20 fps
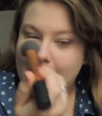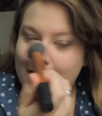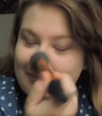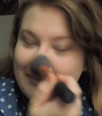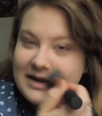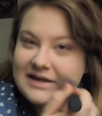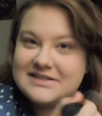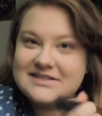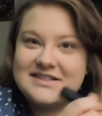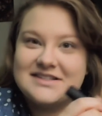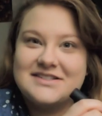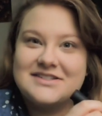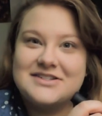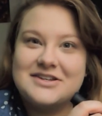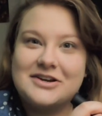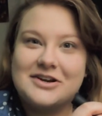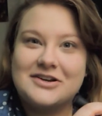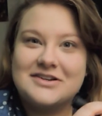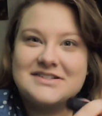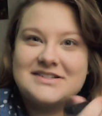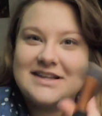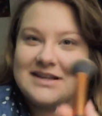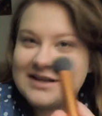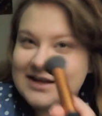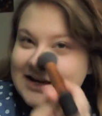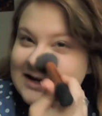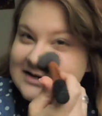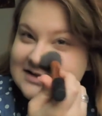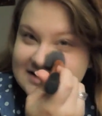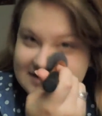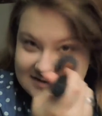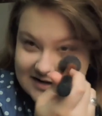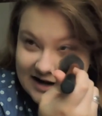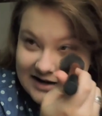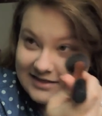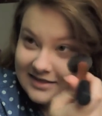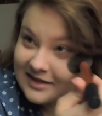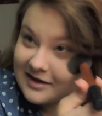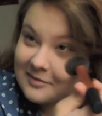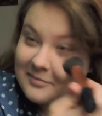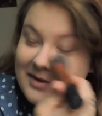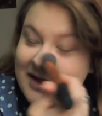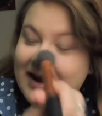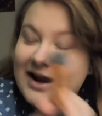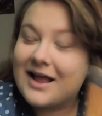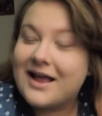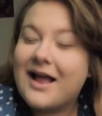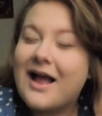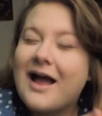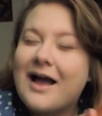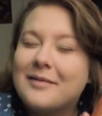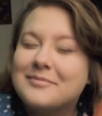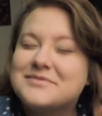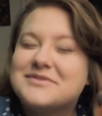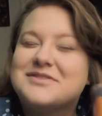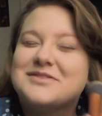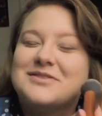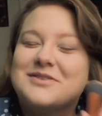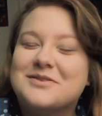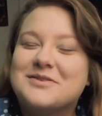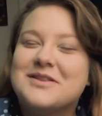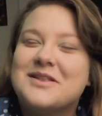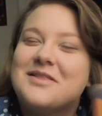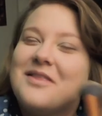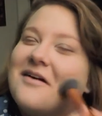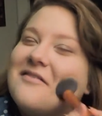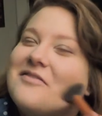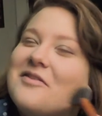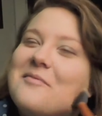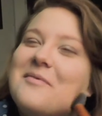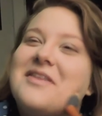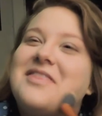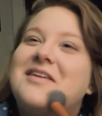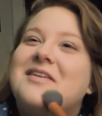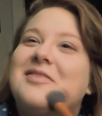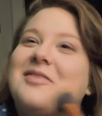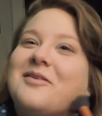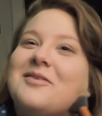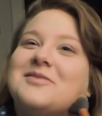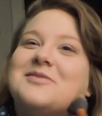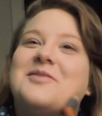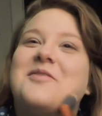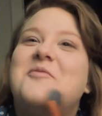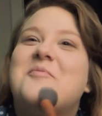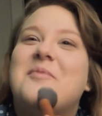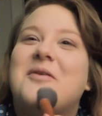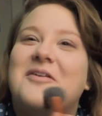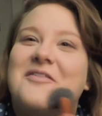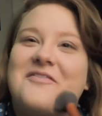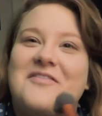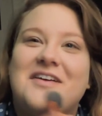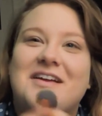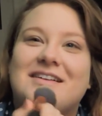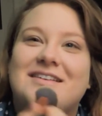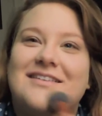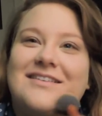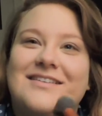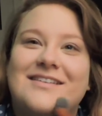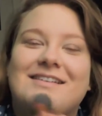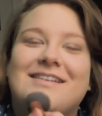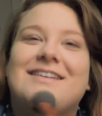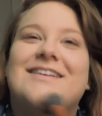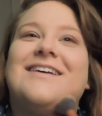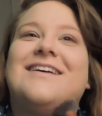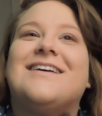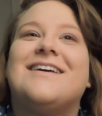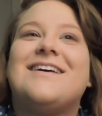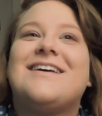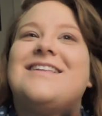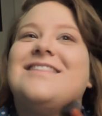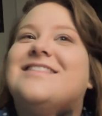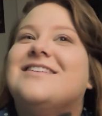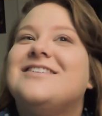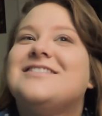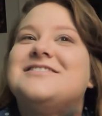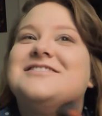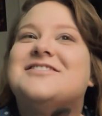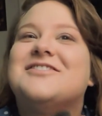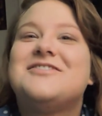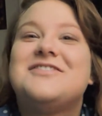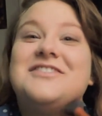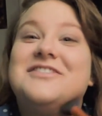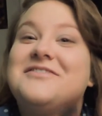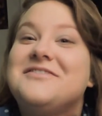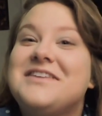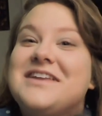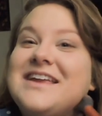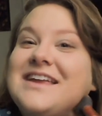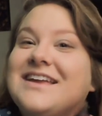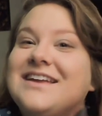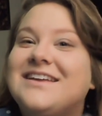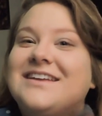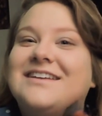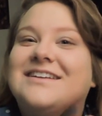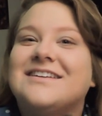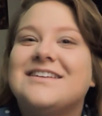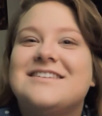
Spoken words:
My sister Sydney designed them and I absolutely love them. I think they're so perfect. They're so unique.